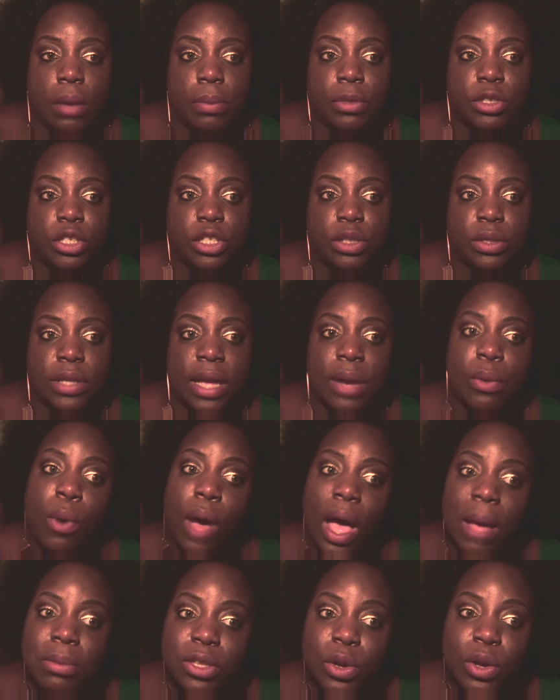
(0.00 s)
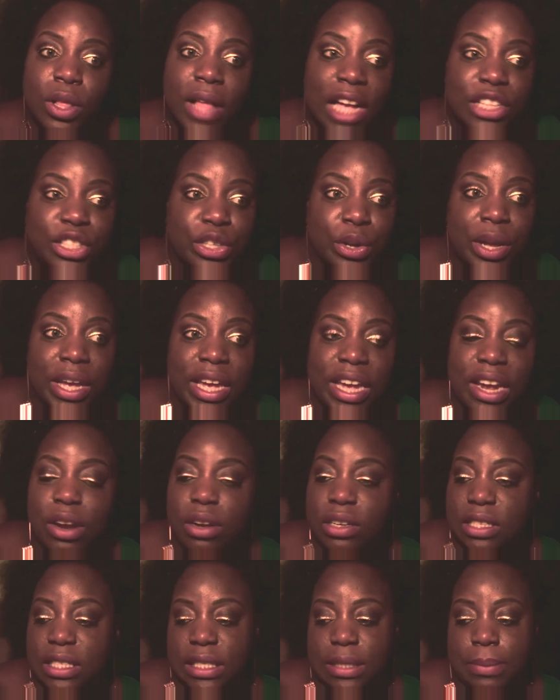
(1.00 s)
She was like, well, I'm so glad you're
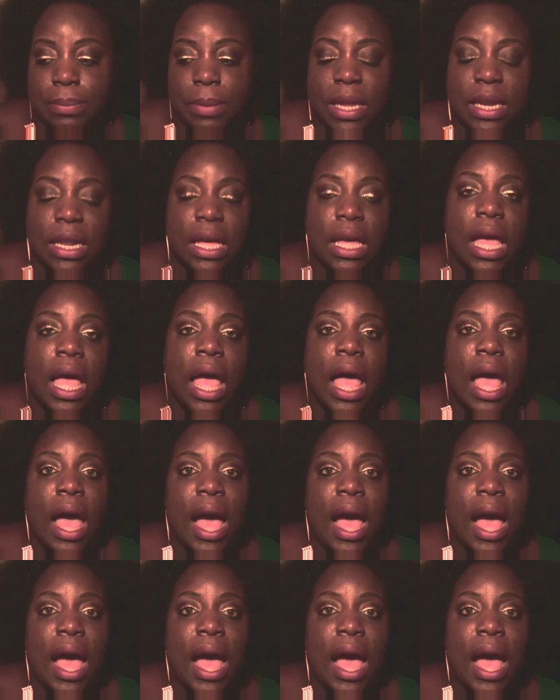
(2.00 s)
here. This is Amina.